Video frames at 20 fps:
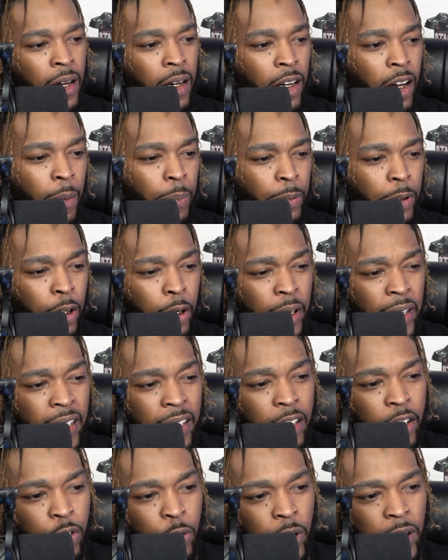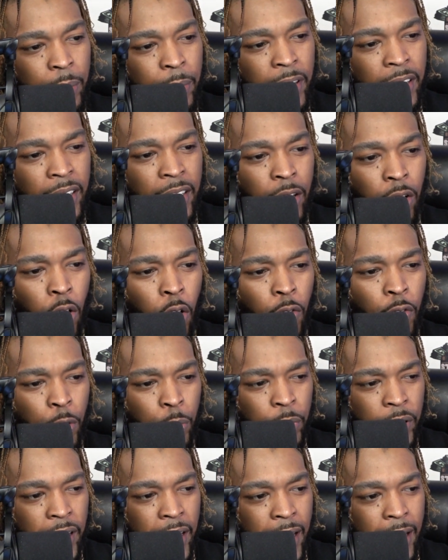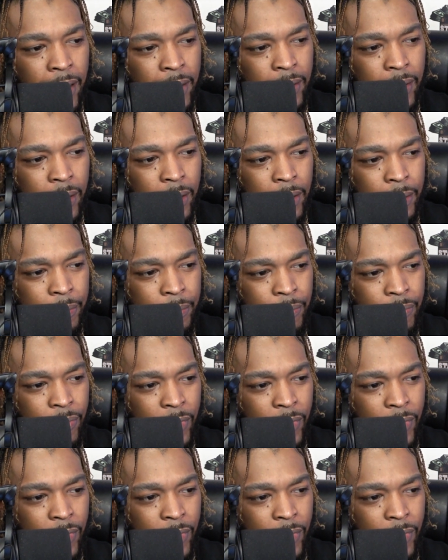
Couple are in agreement he overreacted